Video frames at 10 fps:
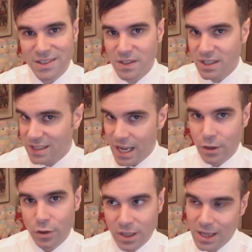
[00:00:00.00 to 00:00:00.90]
It's
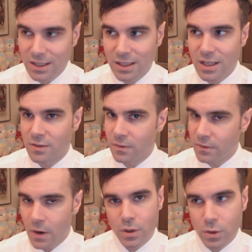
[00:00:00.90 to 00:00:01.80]
standard Cantonese,
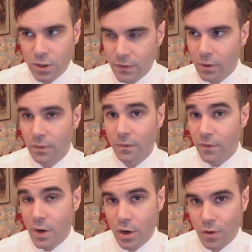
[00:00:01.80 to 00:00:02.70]
very useful,
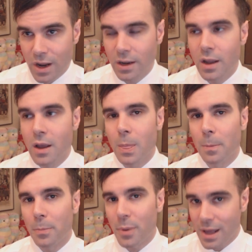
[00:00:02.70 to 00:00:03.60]
very great,
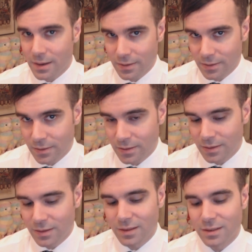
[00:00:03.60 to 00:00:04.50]
but
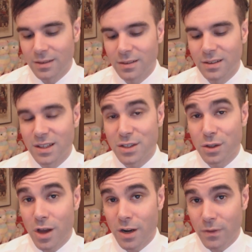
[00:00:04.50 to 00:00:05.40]
there's a
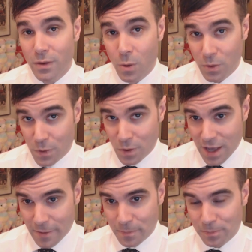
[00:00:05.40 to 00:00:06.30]
lot of old
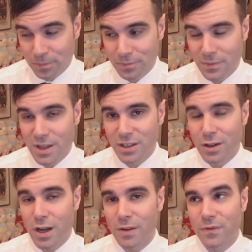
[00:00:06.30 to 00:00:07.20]
vocab. There's a
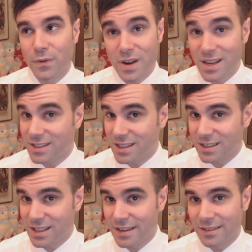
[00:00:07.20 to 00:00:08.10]
lot of
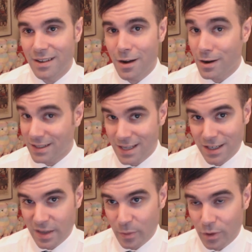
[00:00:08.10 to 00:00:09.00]
phrases that aren't
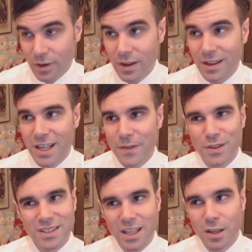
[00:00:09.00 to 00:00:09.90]
said anymore. If
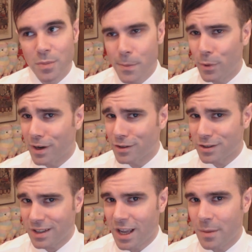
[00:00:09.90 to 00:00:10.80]
you said them, people would
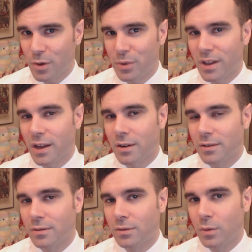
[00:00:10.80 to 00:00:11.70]
understand, but it'd be like,
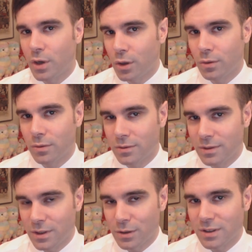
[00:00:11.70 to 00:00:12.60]
what are you,
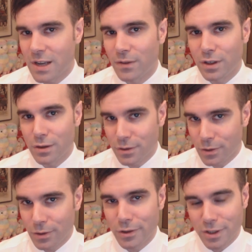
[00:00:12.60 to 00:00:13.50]
70 years
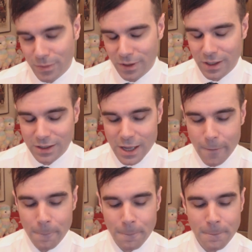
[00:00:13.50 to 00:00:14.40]
old or something like that.